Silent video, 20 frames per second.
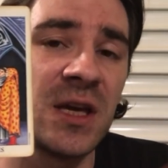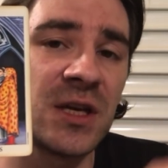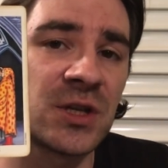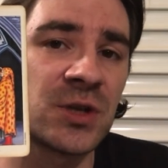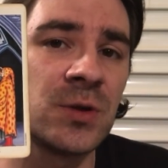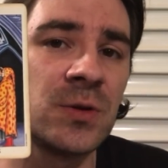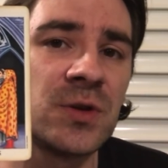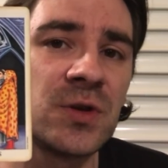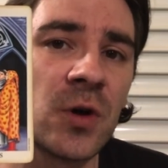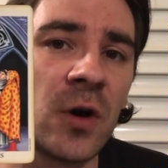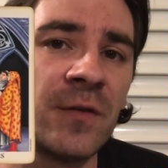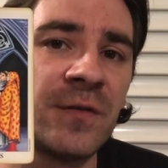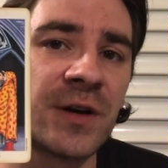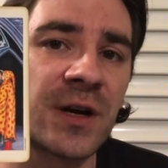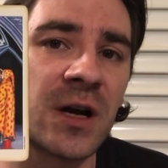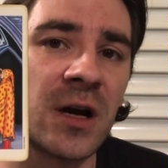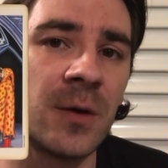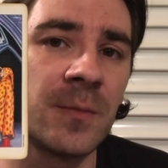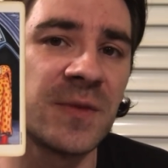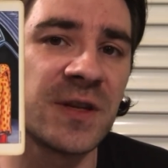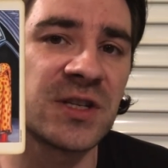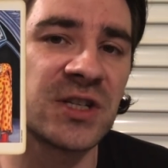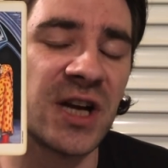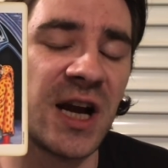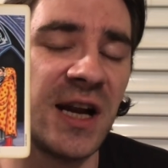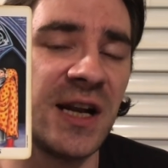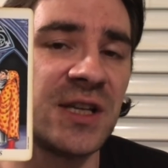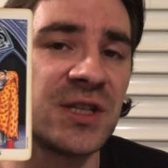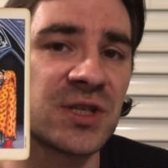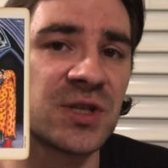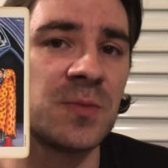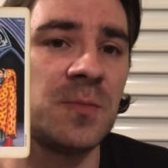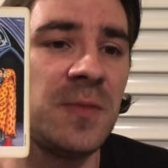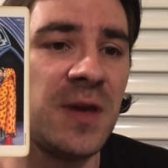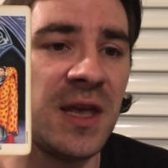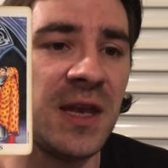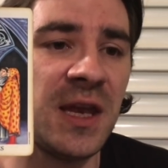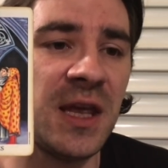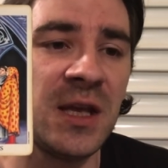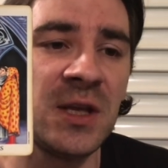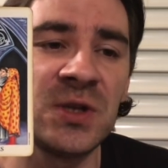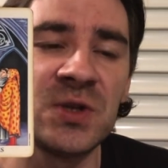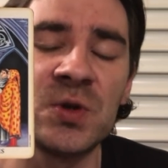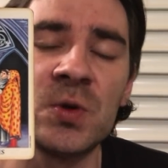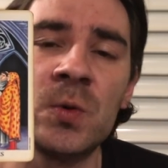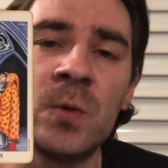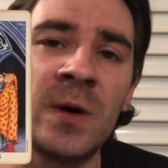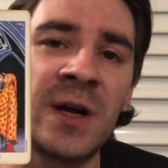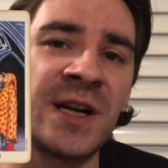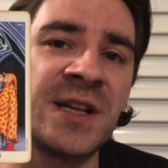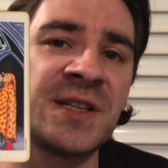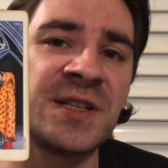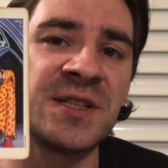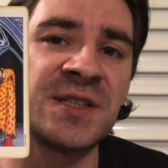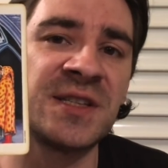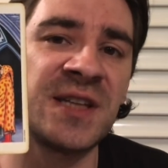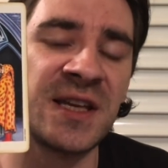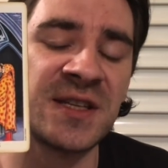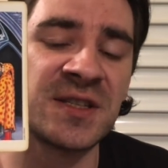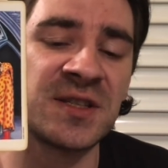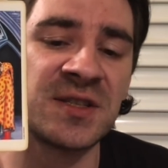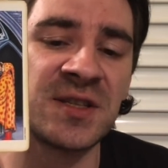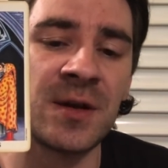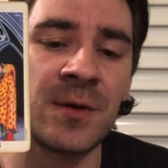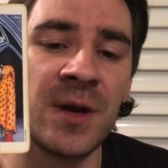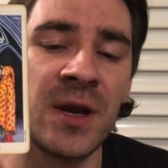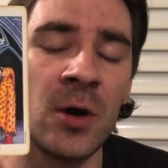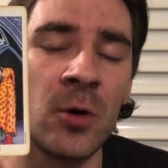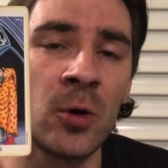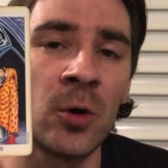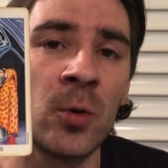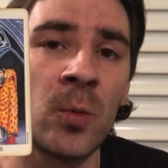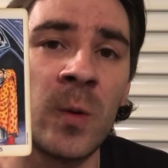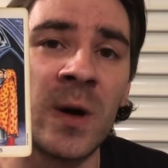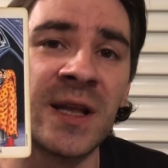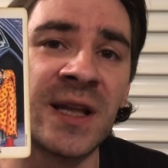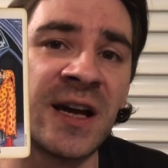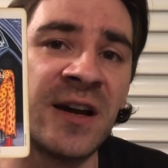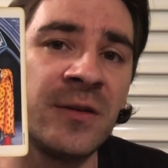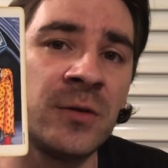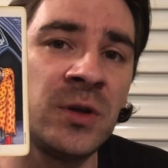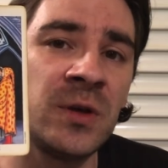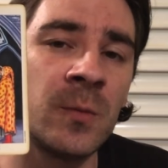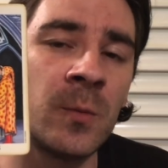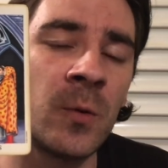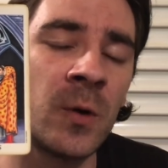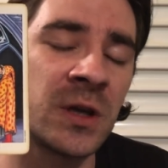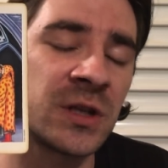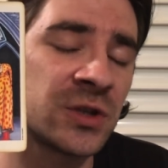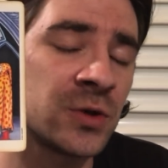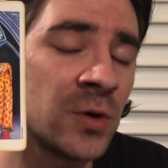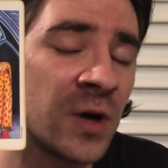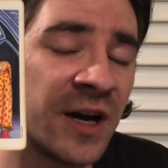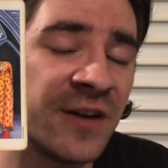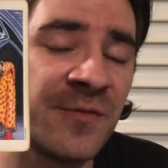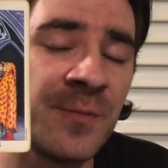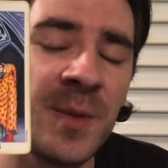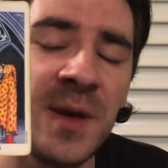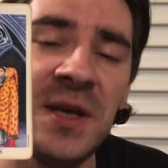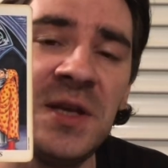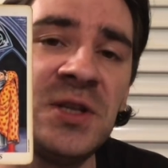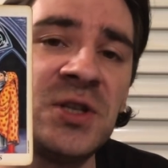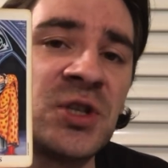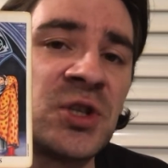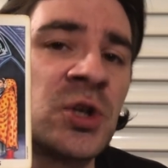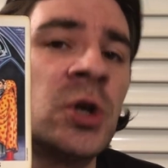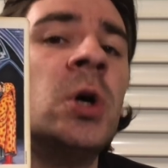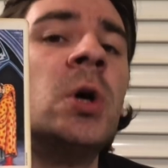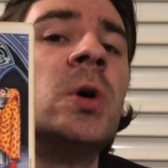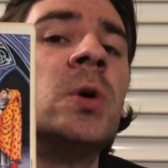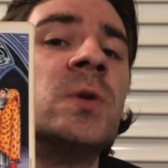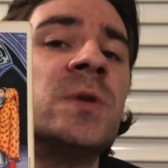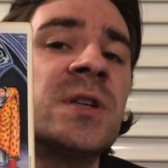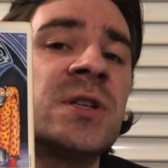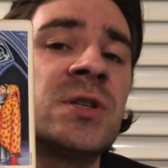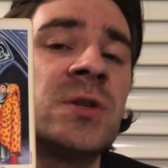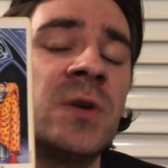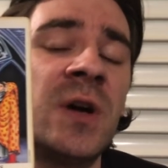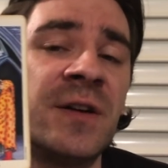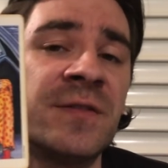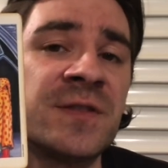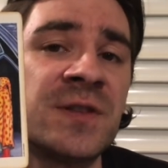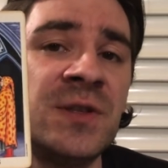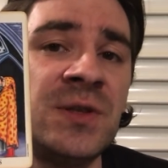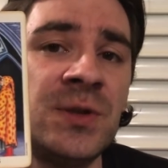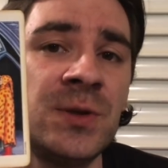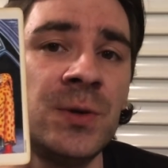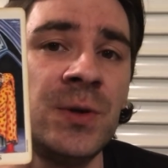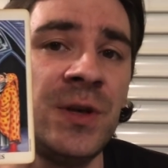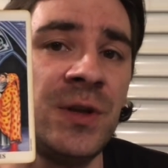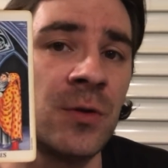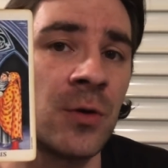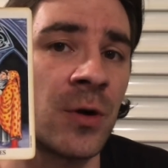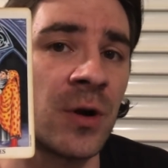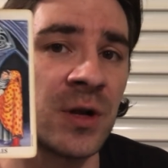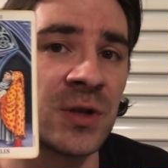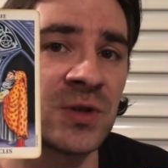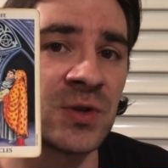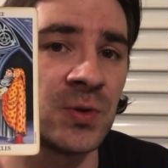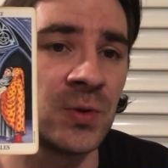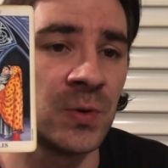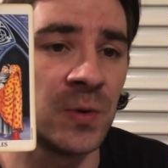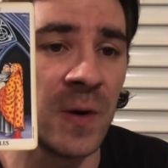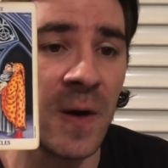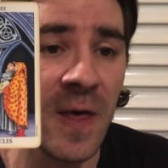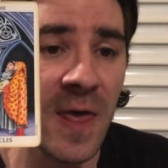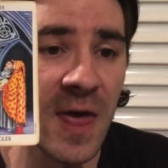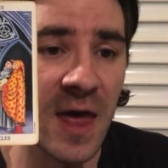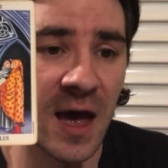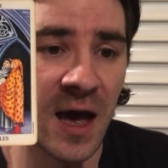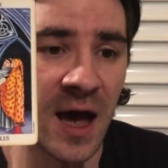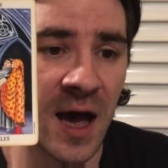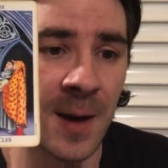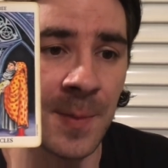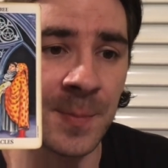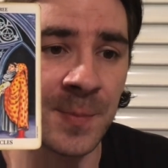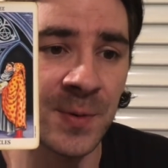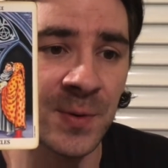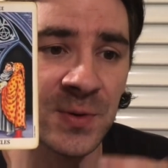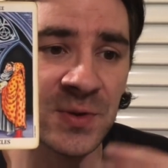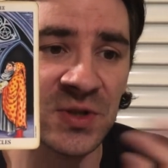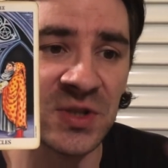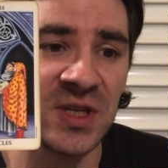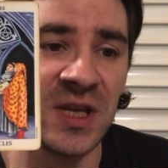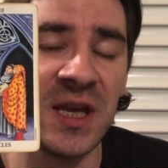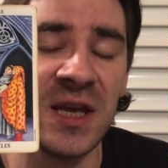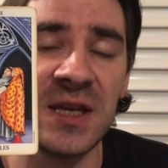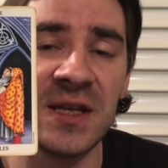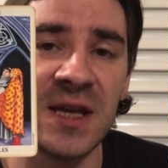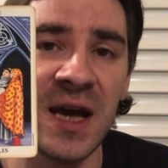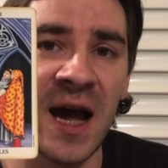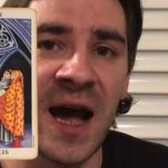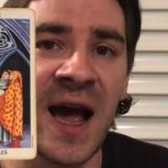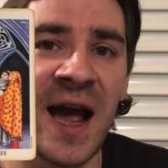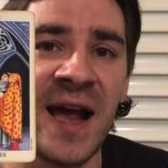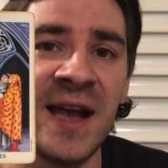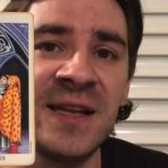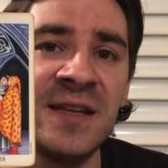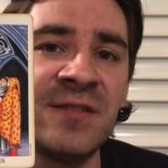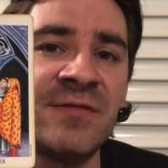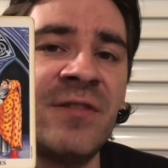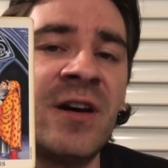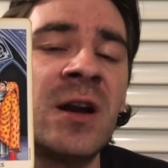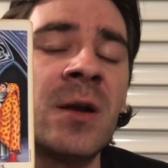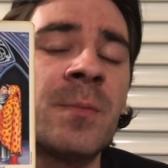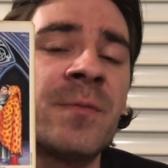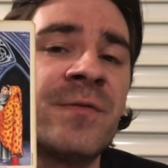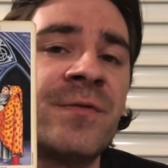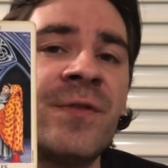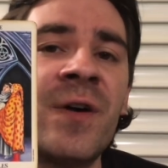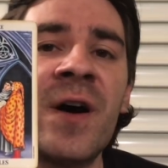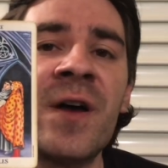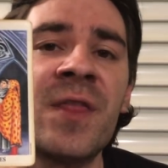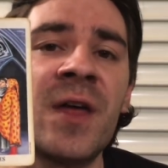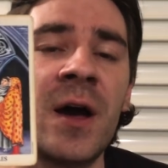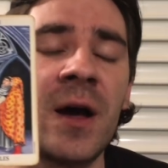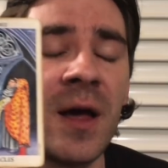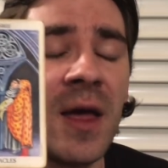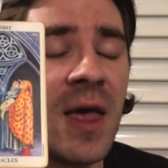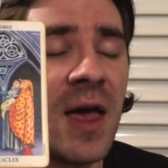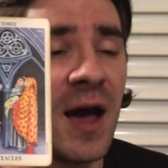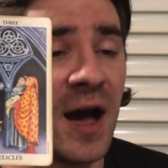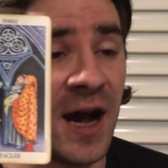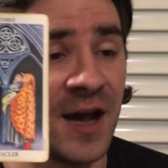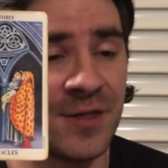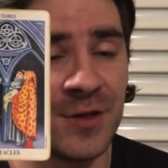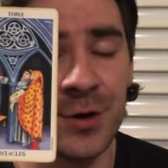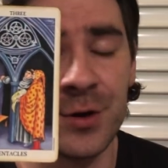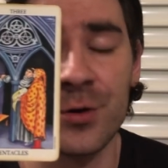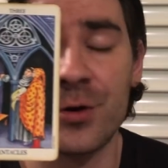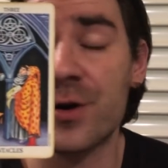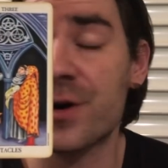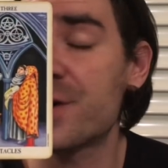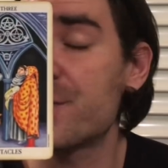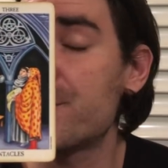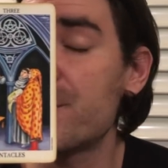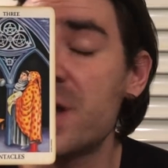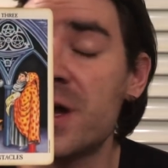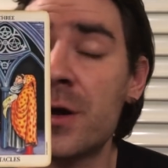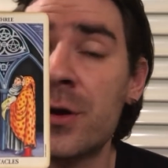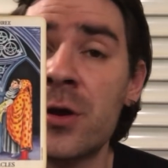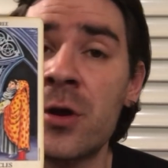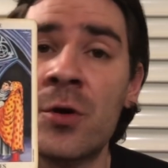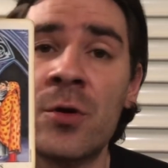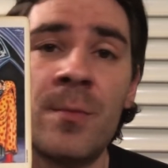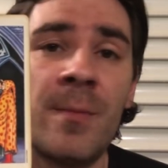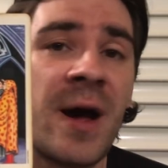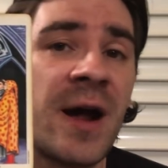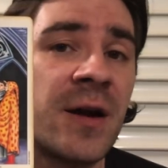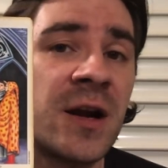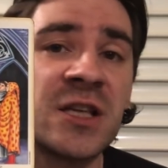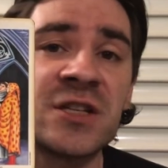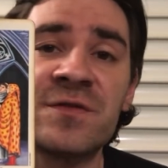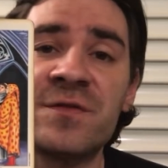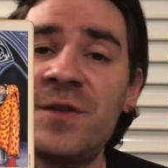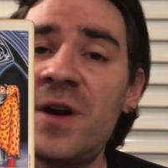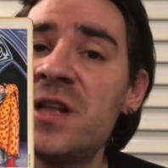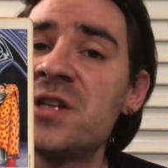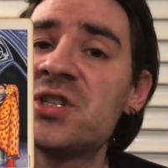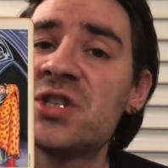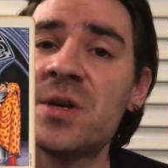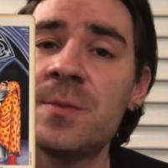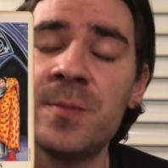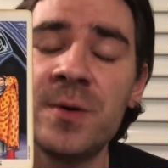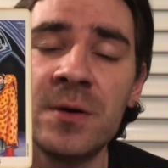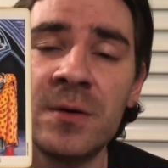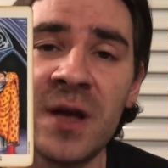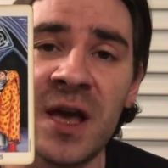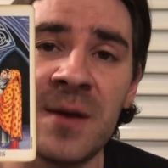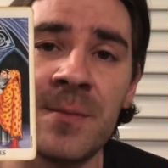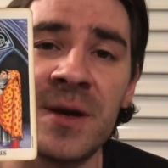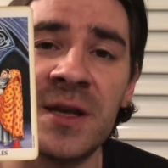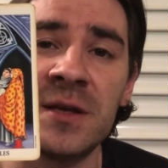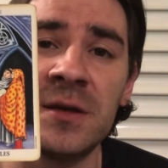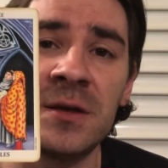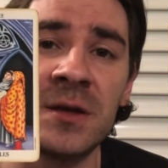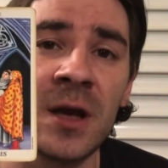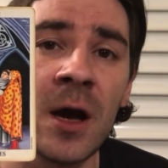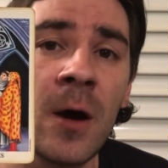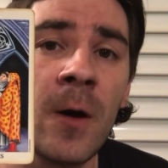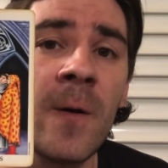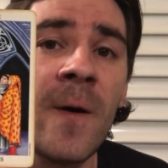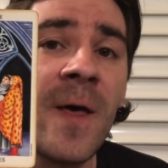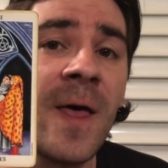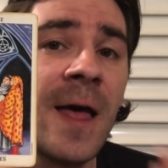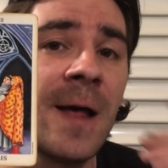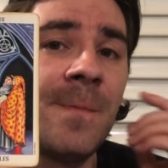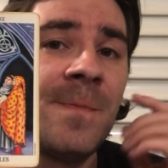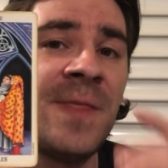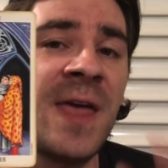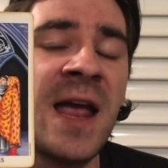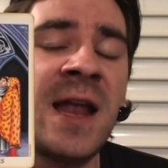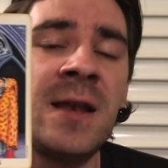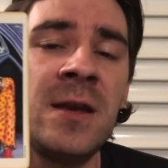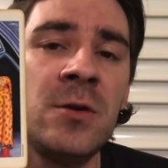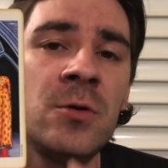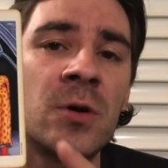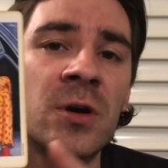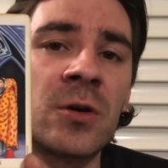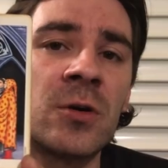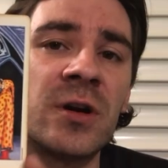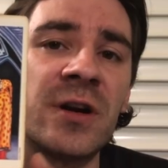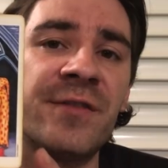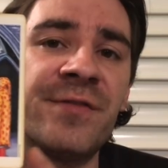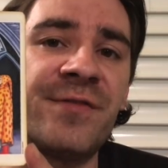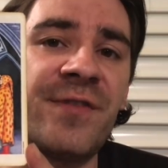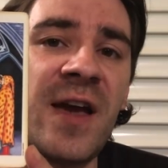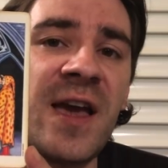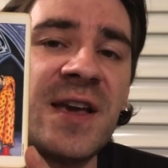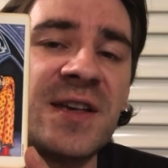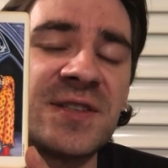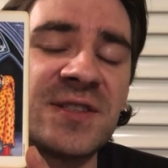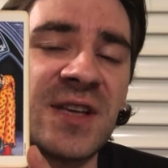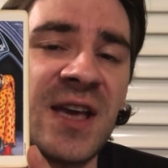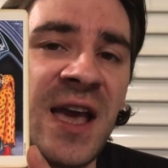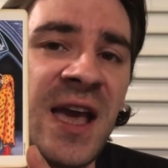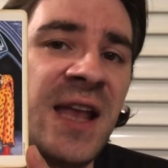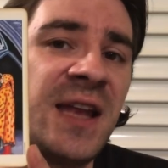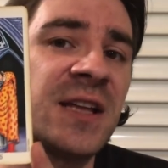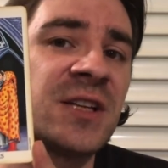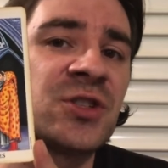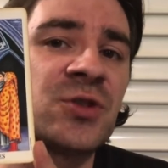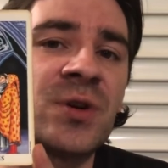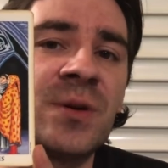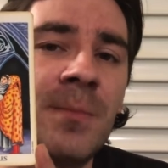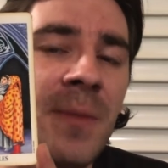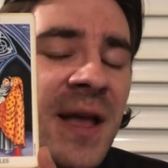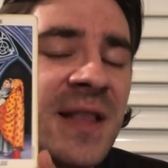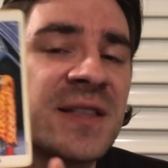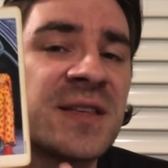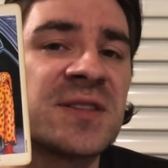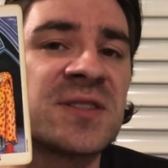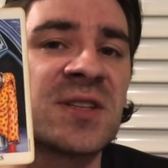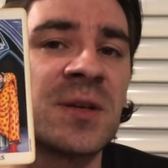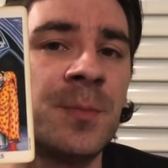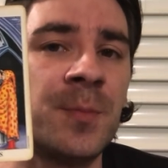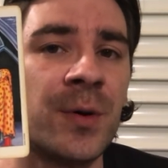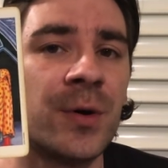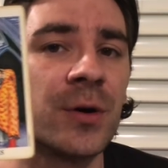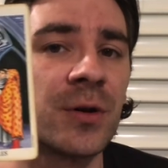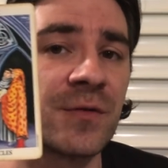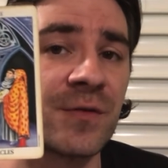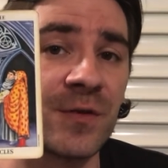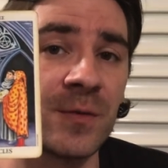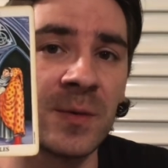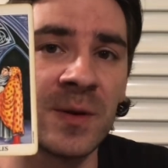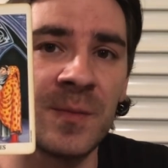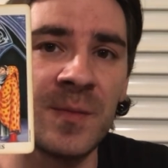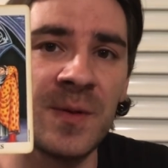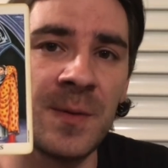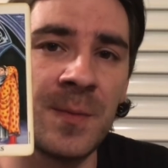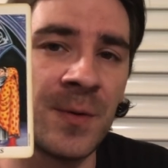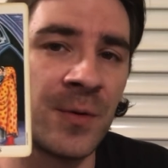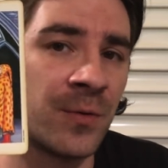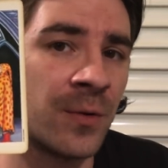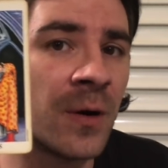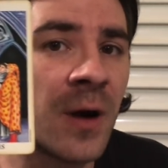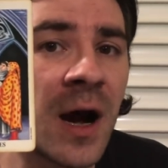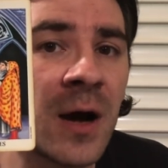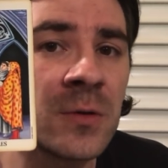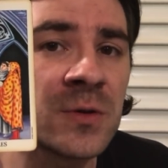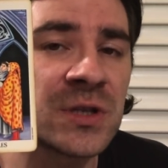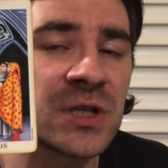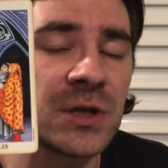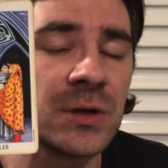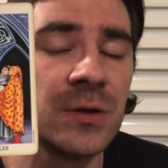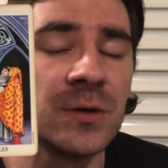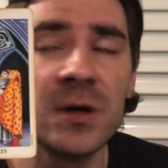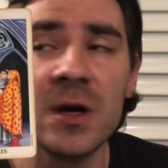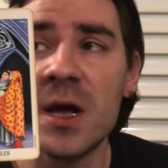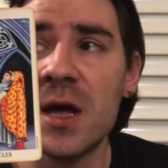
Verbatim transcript: Should you overcome the challenge, meaning do what is necessary or what how you what you have been told that you have to do in order to Uh, proceed and develop further either your career, your marriage, friendship, you name it, you know, then you're gonna face and a tremendous support from the people around you,